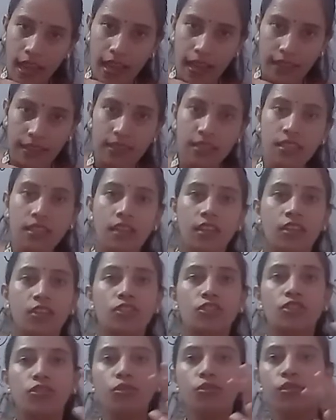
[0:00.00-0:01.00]
end
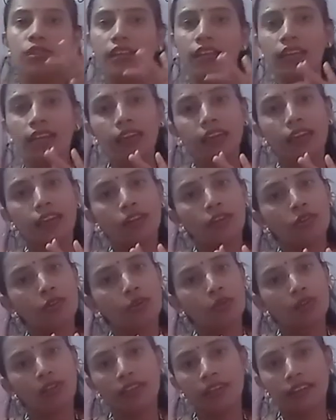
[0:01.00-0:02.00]
to the
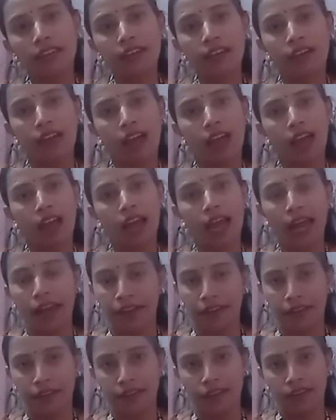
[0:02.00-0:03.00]
colder
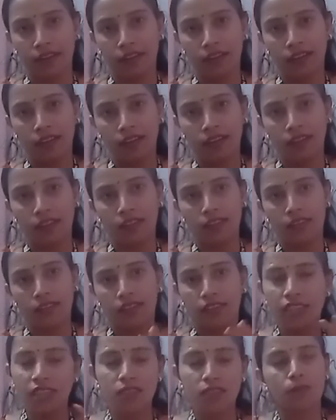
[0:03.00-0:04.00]
end.
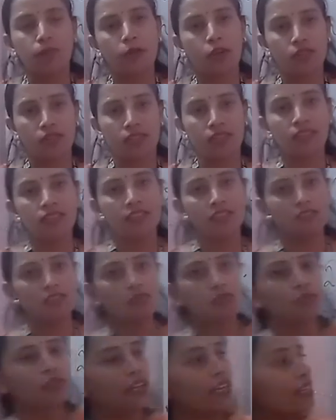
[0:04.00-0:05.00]
This process is known